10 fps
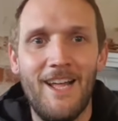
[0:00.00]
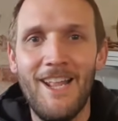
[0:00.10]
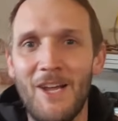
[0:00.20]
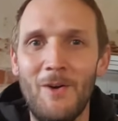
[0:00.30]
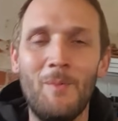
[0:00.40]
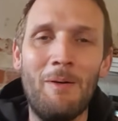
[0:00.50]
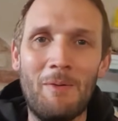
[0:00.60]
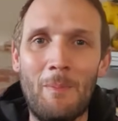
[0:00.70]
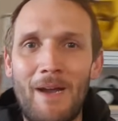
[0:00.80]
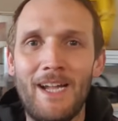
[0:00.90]
Hello and
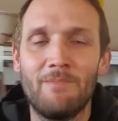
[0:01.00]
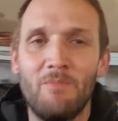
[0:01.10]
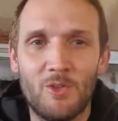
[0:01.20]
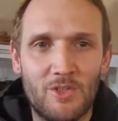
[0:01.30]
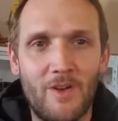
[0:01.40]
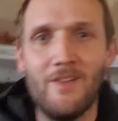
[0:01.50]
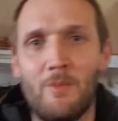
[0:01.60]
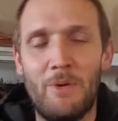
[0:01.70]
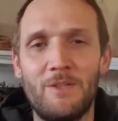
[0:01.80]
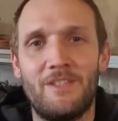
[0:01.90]
welcome back. Sorry I
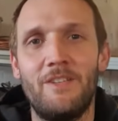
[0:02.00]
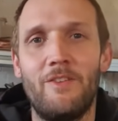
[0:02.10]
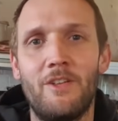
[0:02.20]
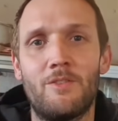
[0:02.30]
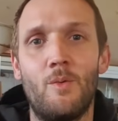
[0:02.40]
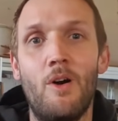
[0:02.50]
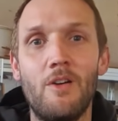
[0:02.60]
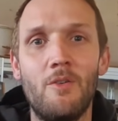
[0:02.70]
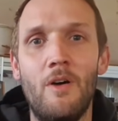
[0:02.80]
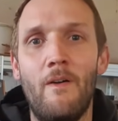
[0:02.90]
haven't posted any videos in a
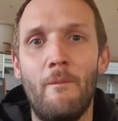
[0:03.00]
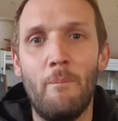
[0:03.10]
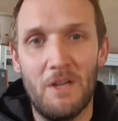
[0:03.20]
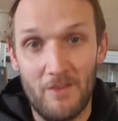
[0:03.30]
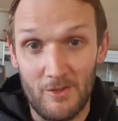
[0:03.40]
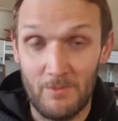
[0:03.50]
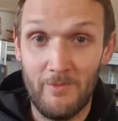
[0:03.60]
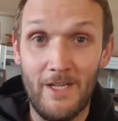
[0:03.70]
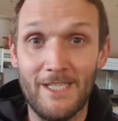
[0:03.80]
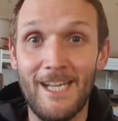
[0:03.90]
while, but I've got some
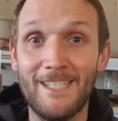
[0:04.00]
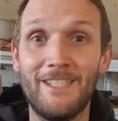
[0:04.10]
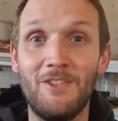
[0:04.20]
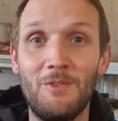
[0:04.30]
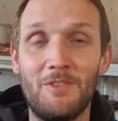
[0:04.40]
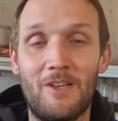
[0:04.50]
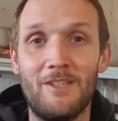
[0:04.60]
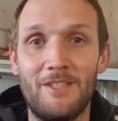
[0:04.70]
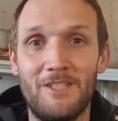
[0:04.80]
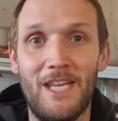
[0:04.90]
fantastic news I'd
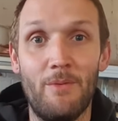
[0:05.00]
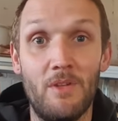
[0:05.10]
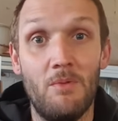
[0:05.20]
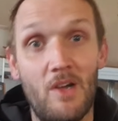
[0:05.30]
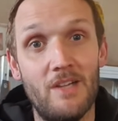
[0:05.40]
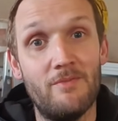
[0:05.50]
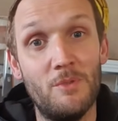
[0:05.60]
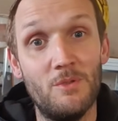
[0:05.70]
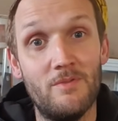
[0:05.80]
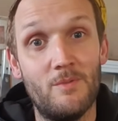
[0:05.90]
like to share with you. I have
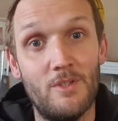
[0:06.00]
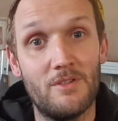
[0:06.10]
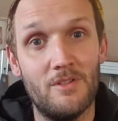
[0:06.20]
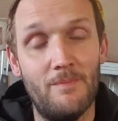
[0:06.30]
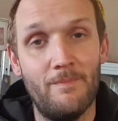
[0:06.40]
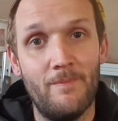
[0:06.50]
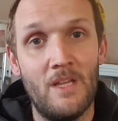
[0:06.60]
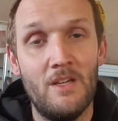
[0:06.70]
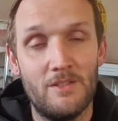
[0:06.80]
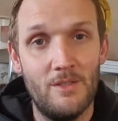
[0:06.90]
moved workshop.
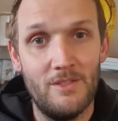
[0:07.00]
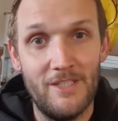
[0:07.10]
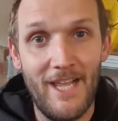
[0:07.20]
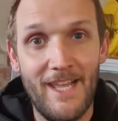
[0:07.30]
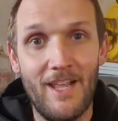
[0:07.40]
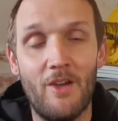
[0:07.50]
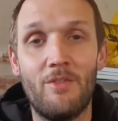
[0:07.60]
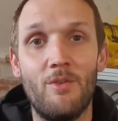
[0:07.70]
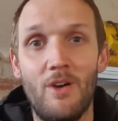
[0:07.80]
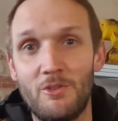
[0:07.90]
So today I
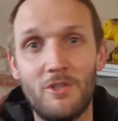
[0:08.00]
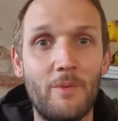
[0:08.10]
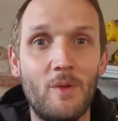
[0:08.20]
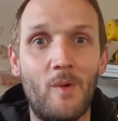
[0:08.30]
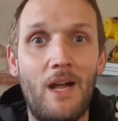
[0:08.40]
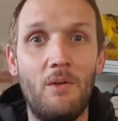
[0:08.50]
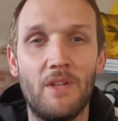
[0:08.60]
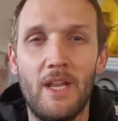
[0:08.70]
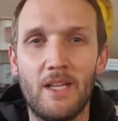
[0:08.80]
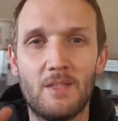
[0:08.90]
thought I'd show you
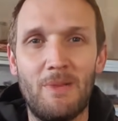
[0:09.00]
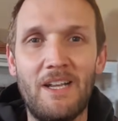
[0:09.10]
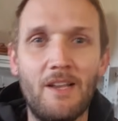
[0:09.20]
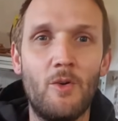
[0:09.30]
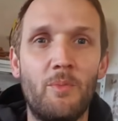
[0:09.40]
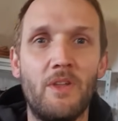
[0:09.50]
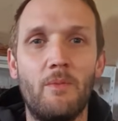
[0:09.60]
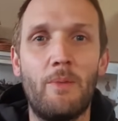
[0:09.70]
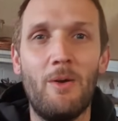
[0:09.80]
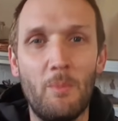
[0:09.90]
around and explain a little
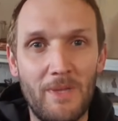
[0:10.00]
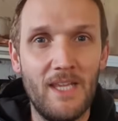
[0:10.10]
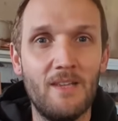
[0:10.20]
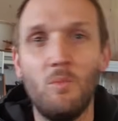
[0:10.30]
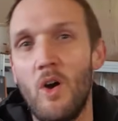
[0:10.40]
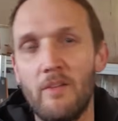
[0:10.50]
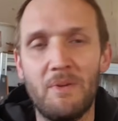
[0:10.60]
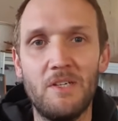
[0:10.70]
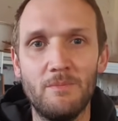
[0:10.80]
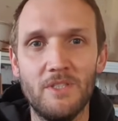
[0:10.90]
bit about me and what I've
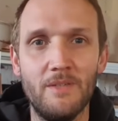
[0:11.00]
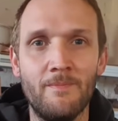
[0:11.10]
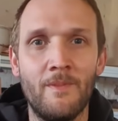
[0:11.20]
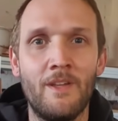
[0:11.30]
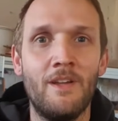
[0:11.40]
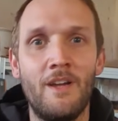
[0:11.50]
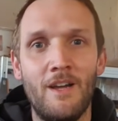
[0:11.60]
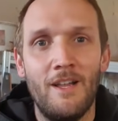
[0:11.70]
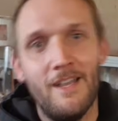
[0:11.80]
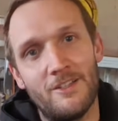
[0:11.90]
been up to.
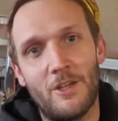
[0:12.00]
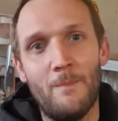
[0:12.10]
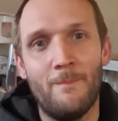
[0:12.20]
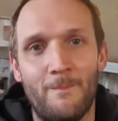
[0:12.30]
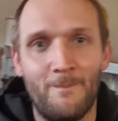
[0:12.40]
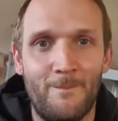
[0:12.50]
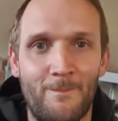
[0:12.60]
Let's go.